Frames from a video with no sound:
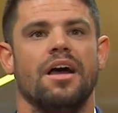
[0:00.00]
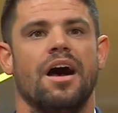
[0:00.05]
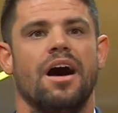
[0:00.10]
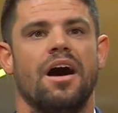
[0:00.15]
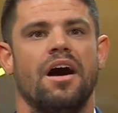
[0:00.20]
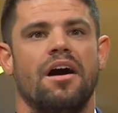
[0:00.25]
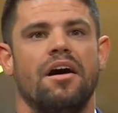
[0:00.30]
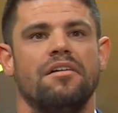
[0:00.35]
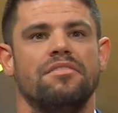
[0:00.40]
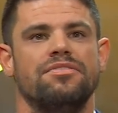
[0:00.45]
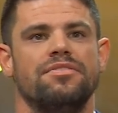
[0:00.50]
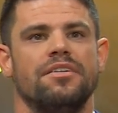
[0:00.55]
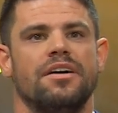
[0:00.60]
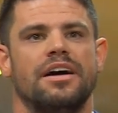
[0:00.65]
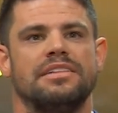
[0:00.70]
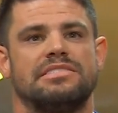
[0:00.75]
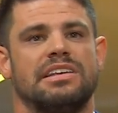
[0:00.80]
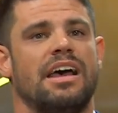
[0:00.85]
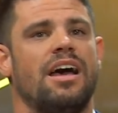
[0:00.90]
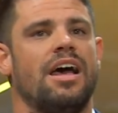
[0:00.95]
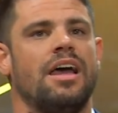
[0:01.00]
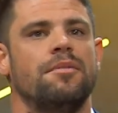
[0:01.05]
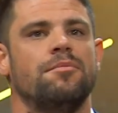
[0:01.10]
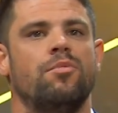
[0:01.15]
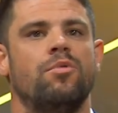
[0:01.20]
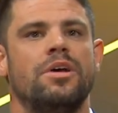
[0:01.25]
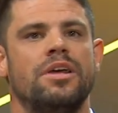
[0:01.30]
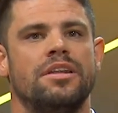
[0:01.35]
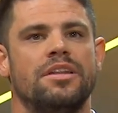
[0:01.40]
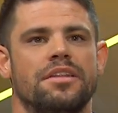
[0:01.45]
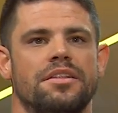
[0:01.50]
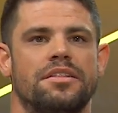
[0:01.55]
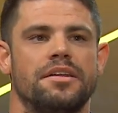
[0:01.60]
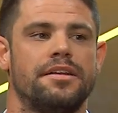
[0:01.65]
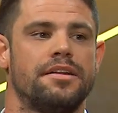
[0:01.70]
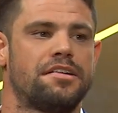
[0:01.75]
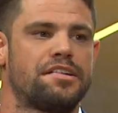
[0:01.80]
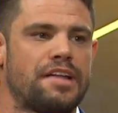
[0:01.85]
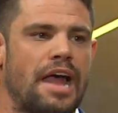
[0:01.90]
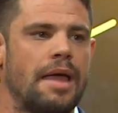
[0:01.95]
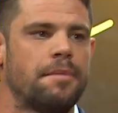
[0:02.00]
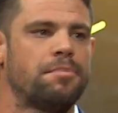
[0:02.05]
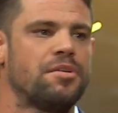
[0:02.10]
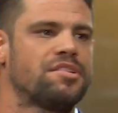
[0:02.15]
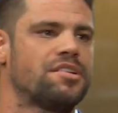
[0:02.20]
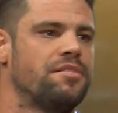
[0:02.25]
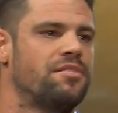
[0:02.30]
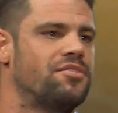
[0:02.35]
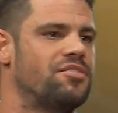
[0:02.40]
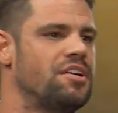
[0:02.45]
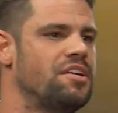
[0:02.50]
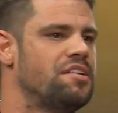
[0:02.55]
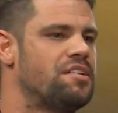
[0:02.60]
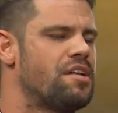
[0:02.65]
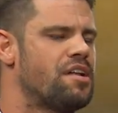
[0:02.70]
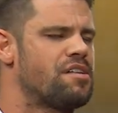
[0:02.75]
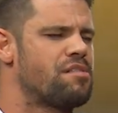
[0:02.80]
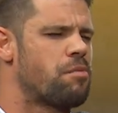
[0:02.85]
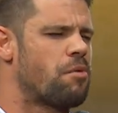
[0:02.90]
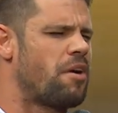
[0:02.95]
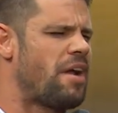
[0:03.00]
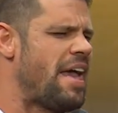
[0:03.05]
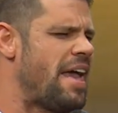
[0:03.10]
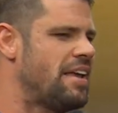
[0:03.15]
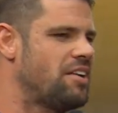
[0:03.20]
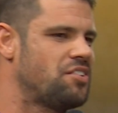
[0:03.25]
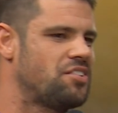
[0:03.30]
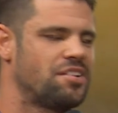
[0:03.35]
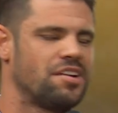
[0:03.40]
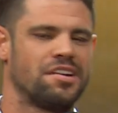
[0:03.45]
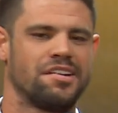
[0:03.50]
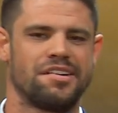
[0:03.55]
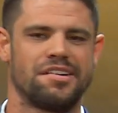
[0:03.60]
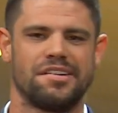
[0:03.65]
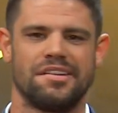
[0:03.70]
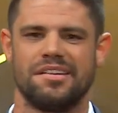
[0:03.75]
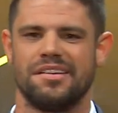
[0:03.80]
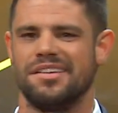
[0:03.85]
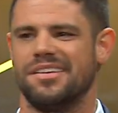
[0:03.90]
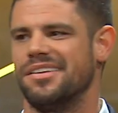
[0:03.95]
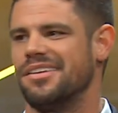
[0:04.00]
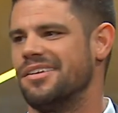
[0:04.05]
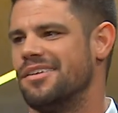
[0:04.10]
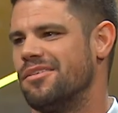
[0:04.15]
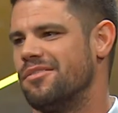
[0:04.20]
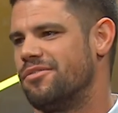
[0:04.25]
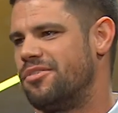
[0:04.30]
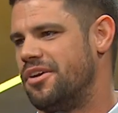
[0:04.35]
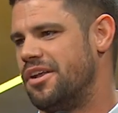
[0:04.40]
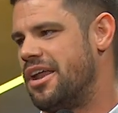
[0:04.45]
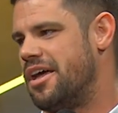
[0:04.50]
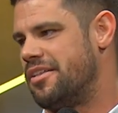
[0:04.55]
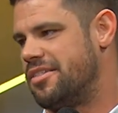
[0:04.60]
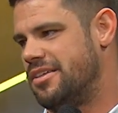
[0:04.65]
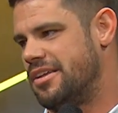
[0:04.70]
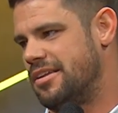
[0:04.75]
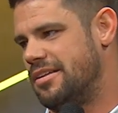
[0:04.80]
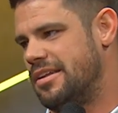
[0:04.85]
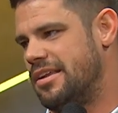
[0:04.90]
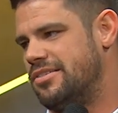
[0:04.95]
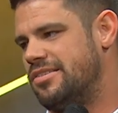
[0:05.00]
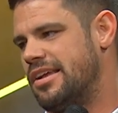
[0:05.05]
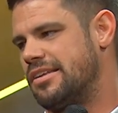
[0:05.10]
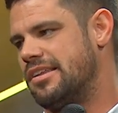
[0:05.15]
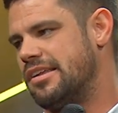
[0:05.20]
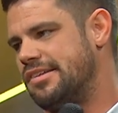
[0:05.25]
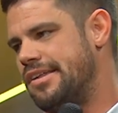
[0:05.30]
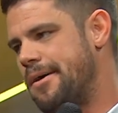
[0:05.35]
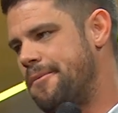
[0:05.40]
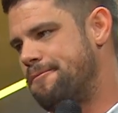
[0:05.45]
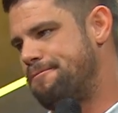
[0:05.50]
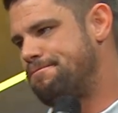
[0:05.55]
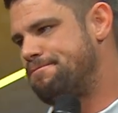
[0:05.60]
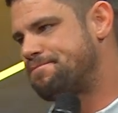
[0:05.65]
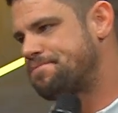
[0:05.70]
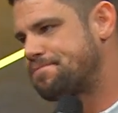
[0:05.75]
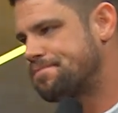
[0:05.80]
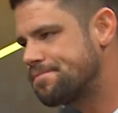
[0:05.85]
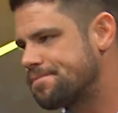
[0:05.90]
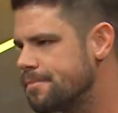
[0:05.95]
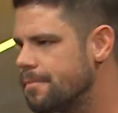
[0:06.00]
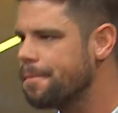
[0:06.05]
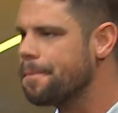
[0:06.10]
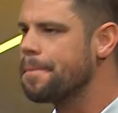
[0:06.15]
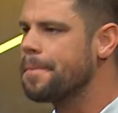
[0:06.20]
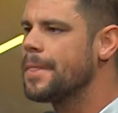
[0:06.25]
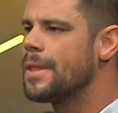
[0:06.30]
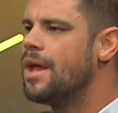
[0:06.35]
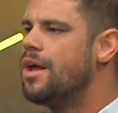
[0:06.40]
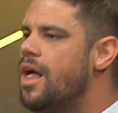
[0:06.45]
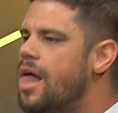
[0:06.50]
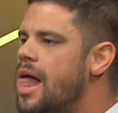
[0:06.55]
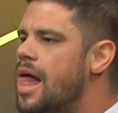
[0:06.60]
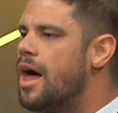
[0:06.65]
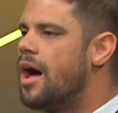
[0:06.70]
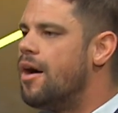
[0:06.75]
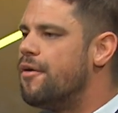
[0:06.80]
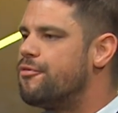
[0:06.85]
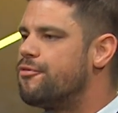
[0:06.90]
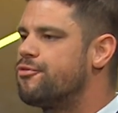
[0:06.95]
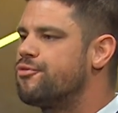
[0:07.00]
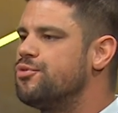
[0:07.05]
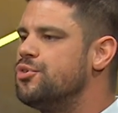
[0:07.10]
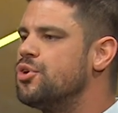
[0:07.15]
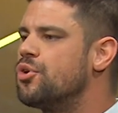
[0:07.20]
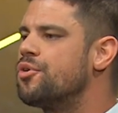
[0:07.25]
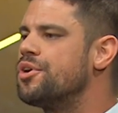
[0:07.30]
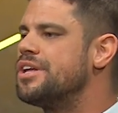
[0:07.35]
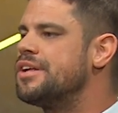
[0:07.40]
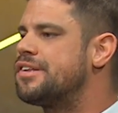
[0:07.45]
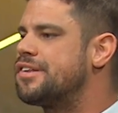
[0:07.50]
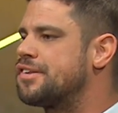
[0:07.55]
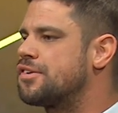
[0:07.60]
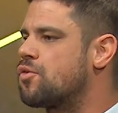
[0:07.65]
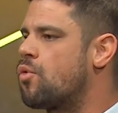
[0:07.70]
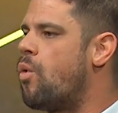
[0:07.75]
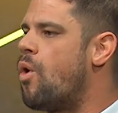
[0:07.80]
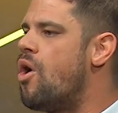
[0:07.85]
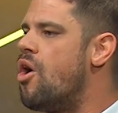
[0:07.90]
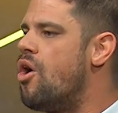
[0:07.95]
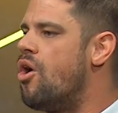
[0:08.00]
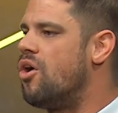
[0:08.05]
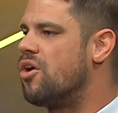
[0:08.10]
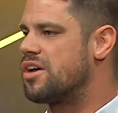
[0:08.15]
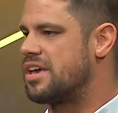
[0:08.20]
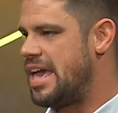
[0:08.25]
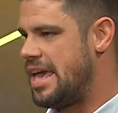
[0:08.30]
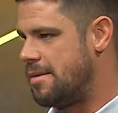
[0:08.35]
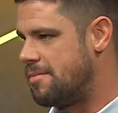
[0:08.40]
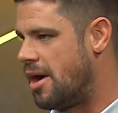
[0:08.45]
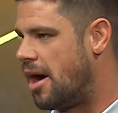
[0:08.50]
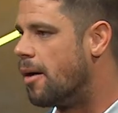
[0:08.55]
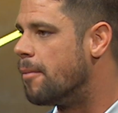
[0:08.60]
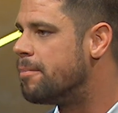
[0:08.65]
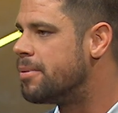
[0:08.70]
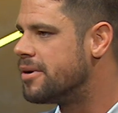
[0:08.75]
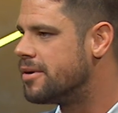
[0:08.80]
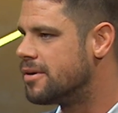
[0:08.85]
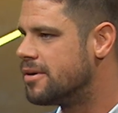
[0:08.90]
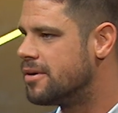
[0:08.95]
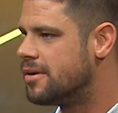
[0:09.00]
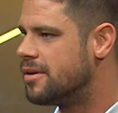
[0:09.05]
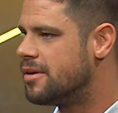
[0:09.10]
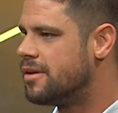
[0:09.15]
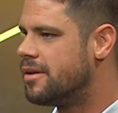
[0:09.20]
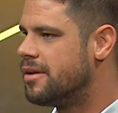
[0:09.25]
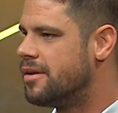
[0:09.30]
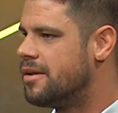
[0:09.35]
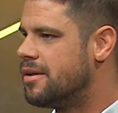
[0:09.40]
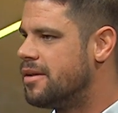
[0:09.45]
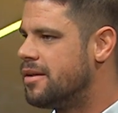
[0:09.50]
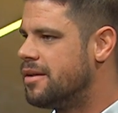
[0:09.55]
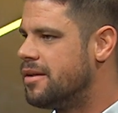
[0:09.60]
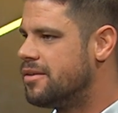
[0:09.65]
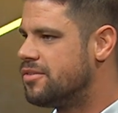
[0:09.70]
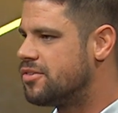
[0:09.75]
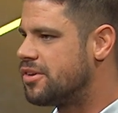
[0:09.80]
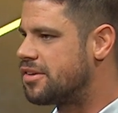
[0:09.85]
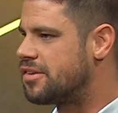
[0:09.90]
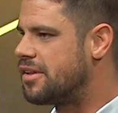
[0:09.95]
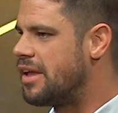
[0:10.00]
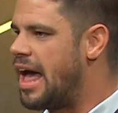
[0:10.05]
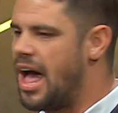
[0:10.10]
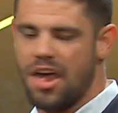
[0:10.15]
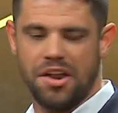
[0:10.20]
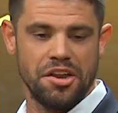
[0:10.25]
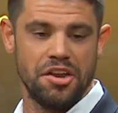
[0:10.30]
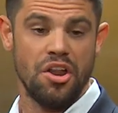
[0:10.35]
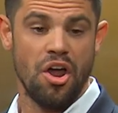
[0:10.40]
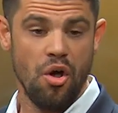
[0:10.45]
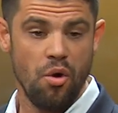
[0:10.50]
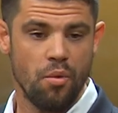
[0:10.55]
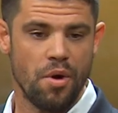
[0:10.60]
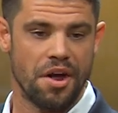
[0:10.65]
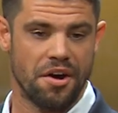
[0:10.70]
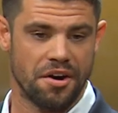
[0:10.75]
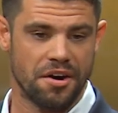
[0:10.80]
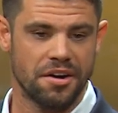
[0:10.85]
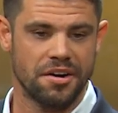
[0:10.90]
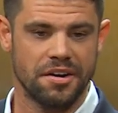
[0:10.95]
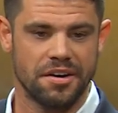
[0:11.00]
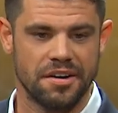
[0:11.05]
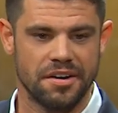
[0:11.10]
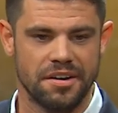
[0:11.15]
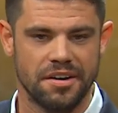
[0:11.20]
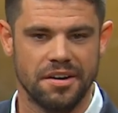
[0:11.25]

of a time when the disciples of Jesus were anxious for nothing. Now, check this out a furious squall came up just out of nowhere